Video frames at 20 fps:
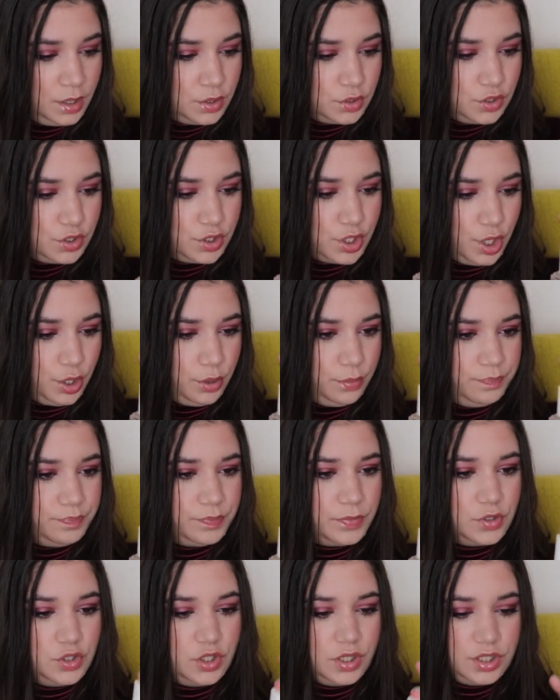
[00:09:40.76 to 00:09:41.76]
So
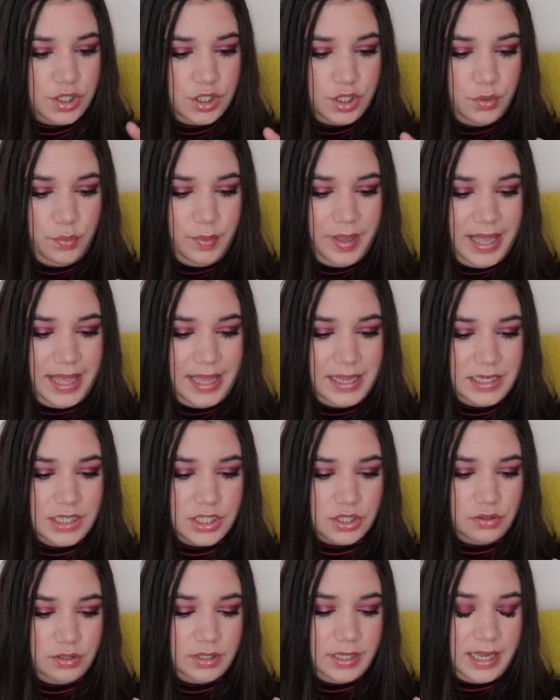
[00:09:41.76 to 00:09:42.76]
just to
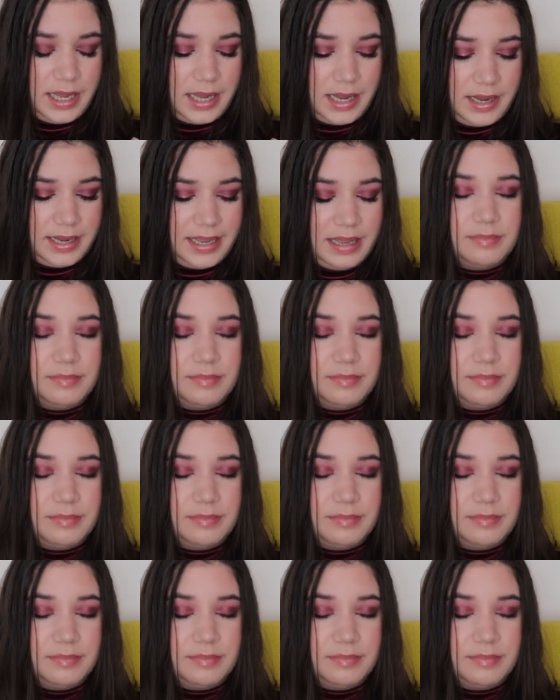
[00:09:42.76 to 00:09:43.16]
end on a high,